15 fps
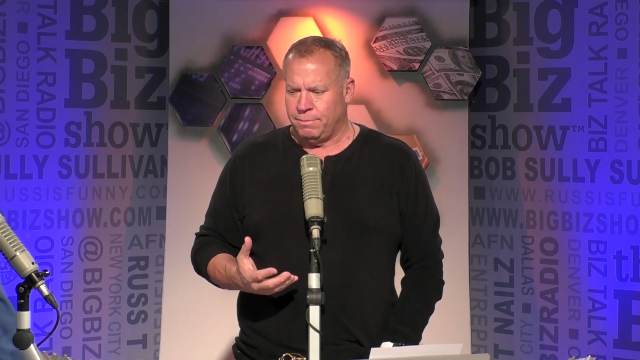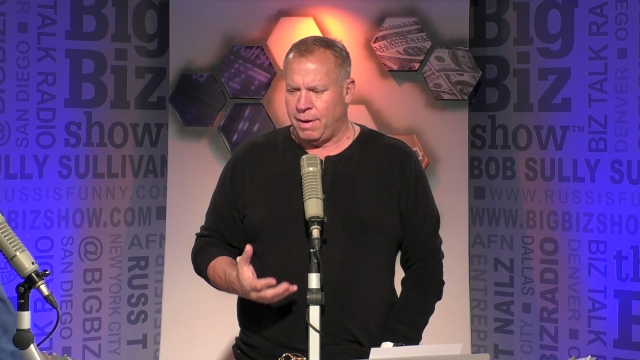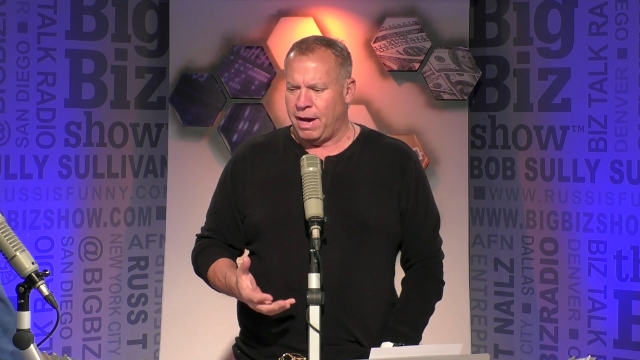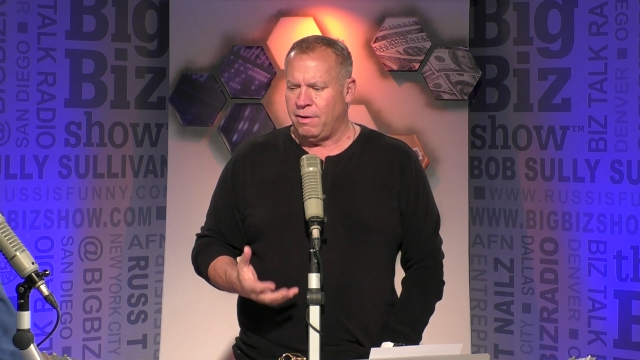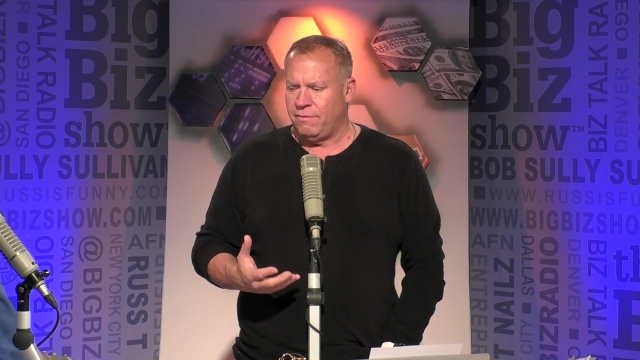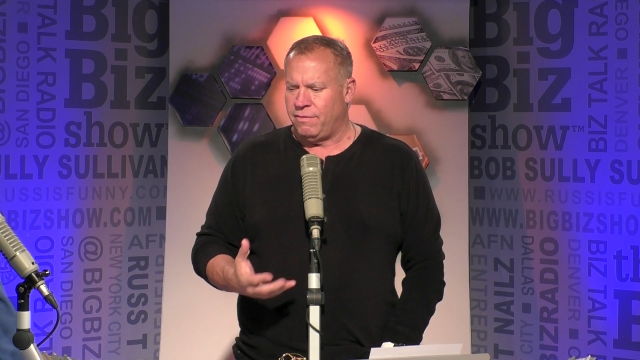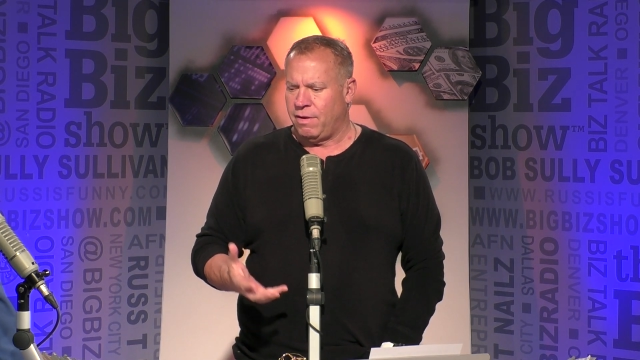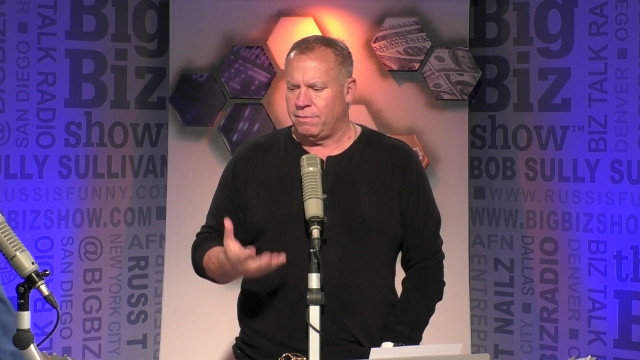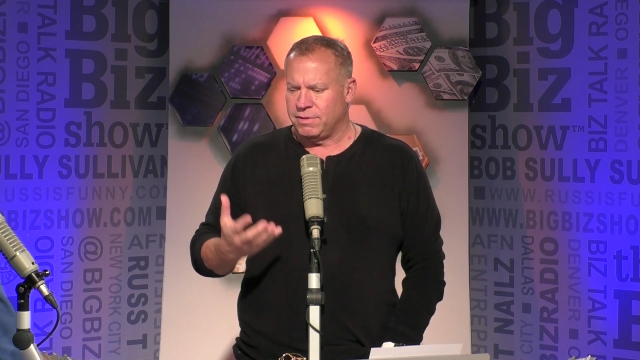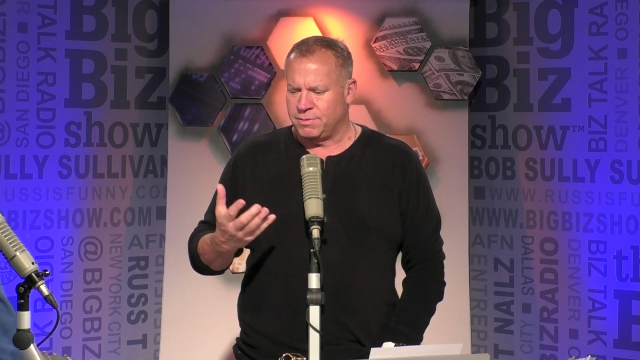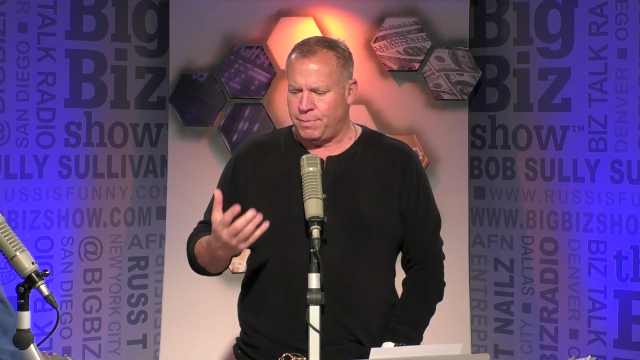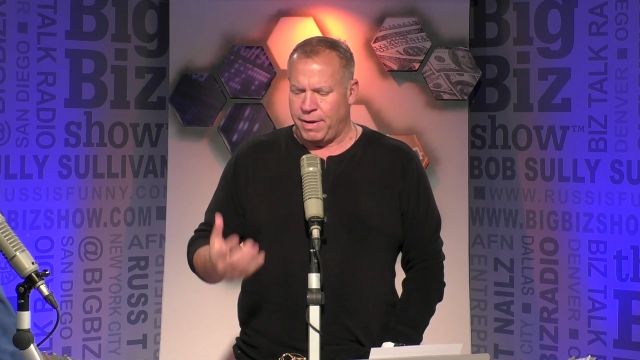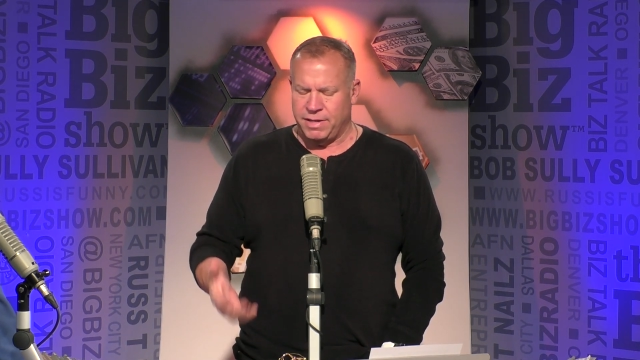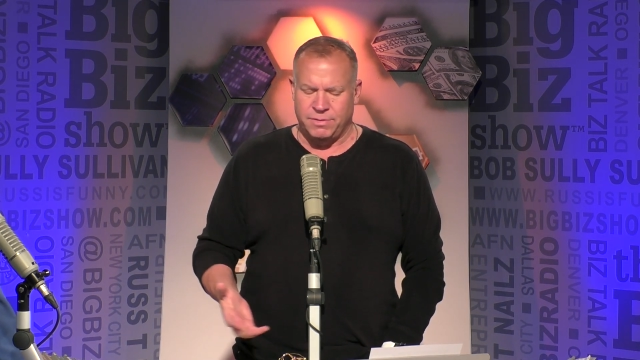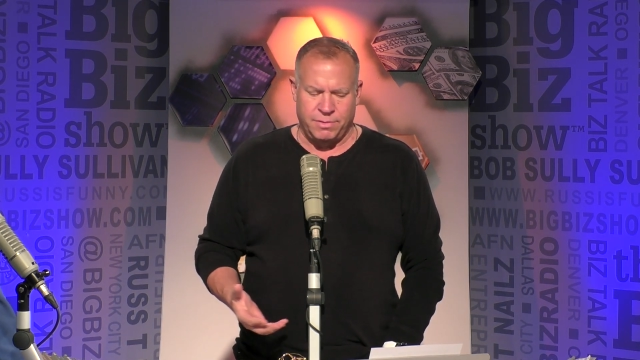biopharma
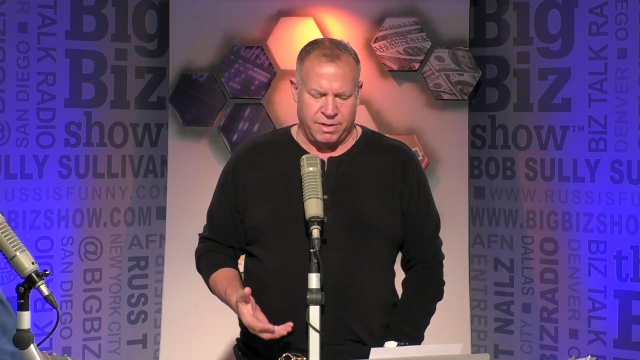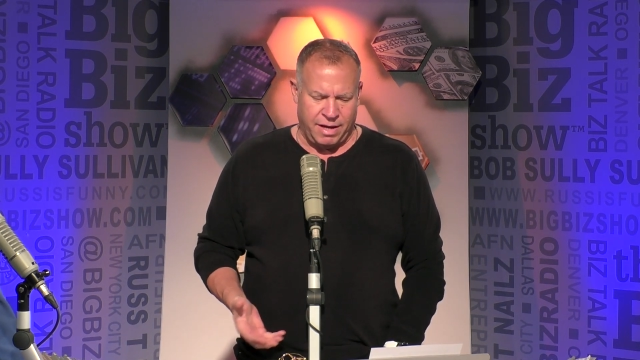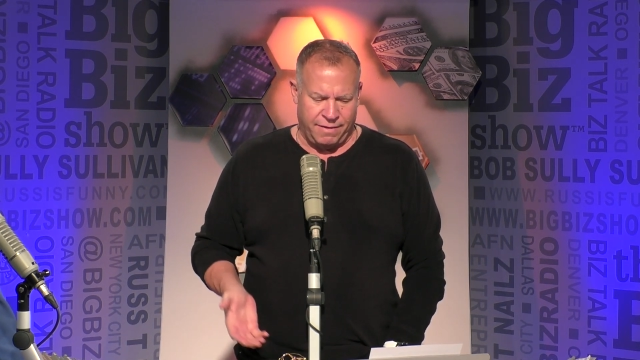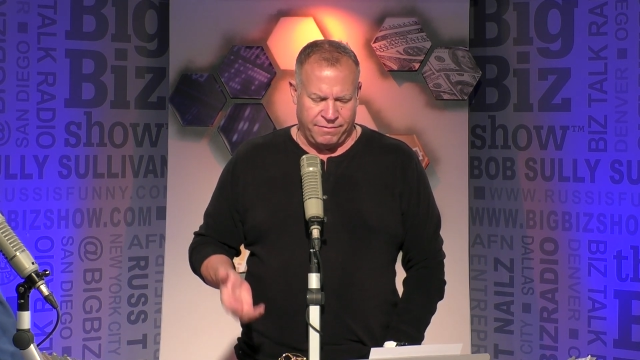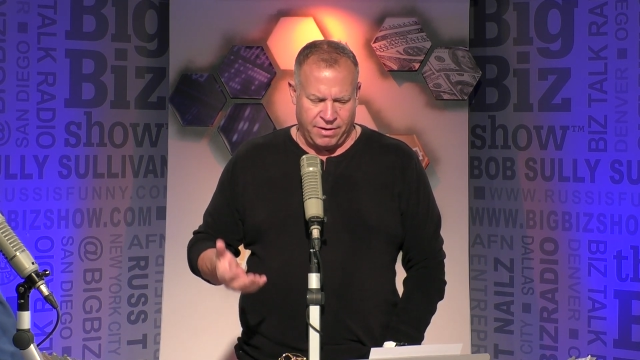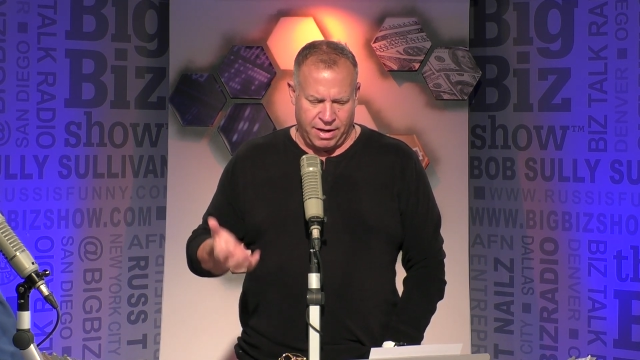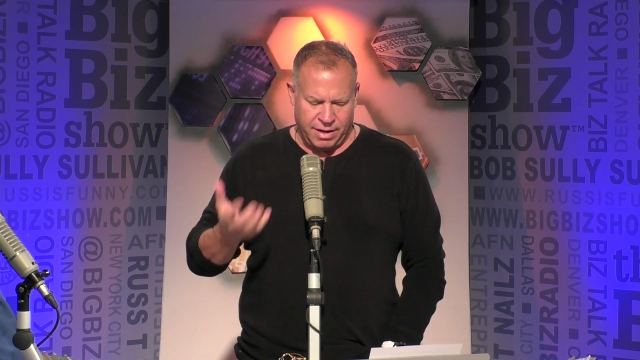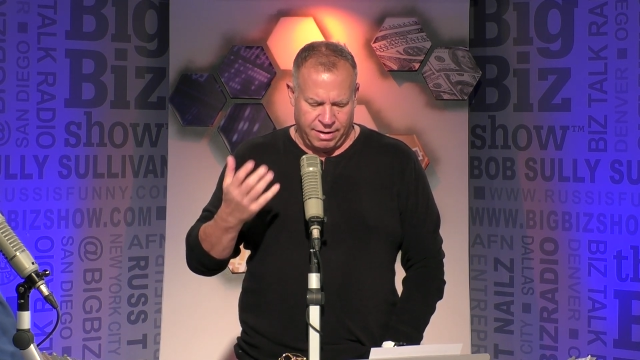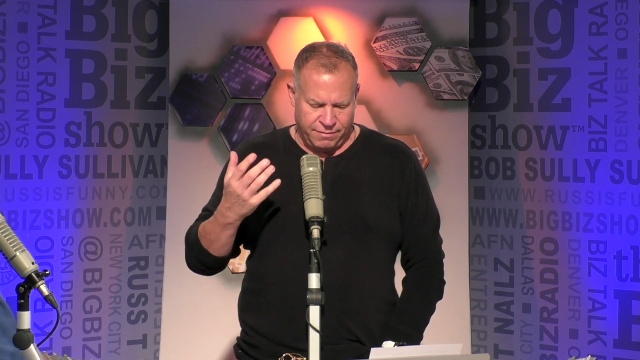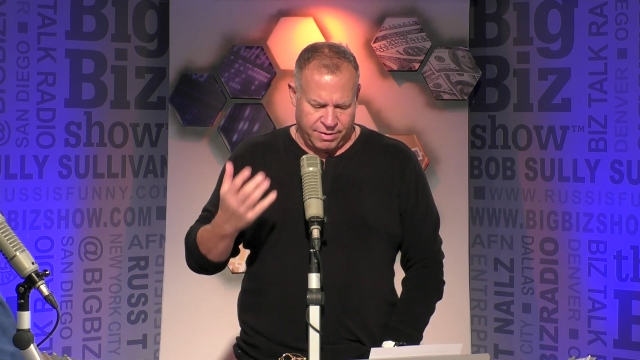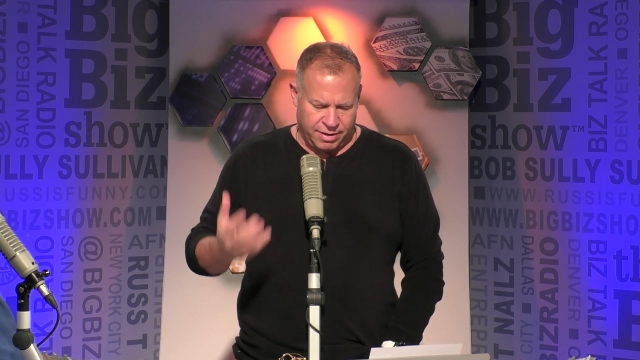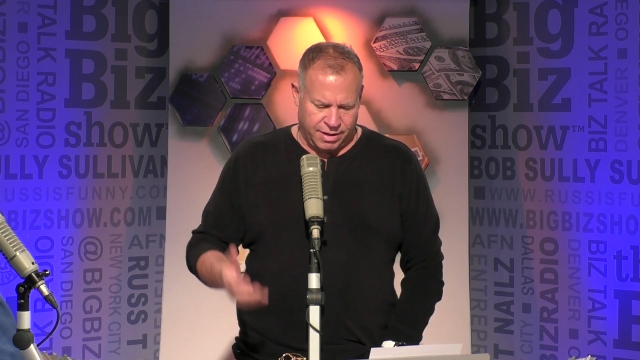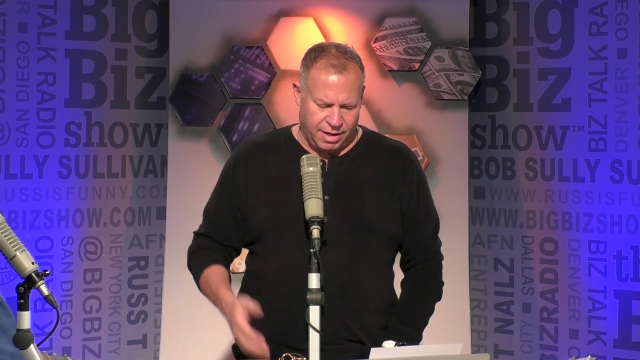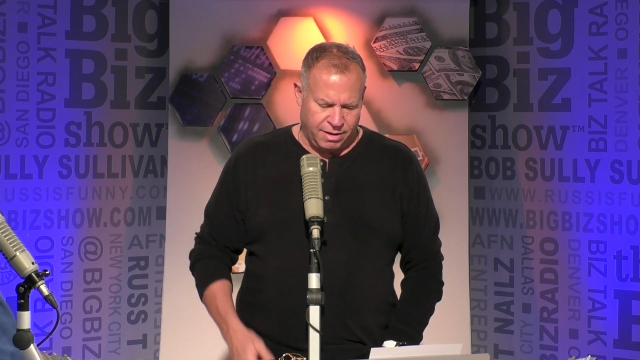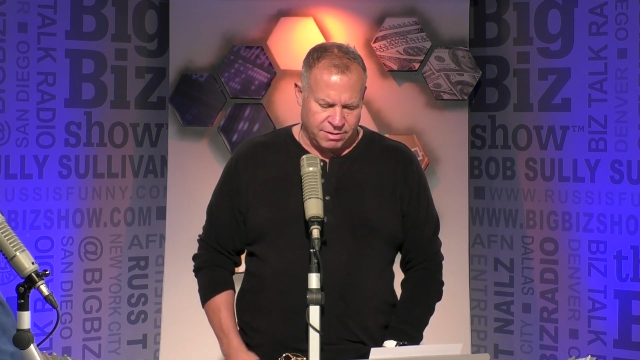space with the FDA and
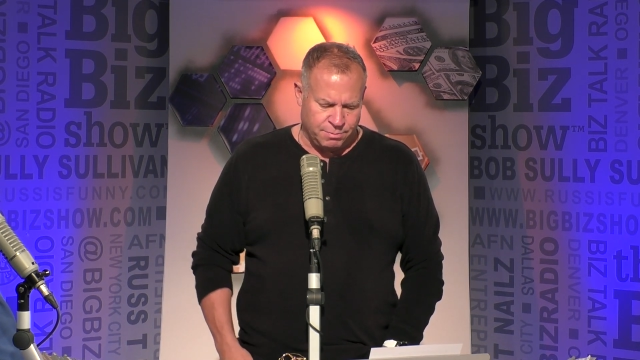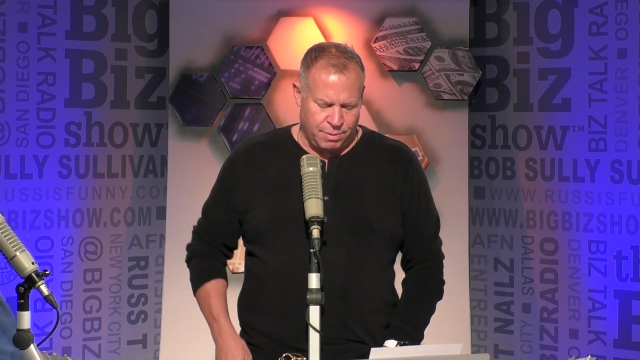everything else.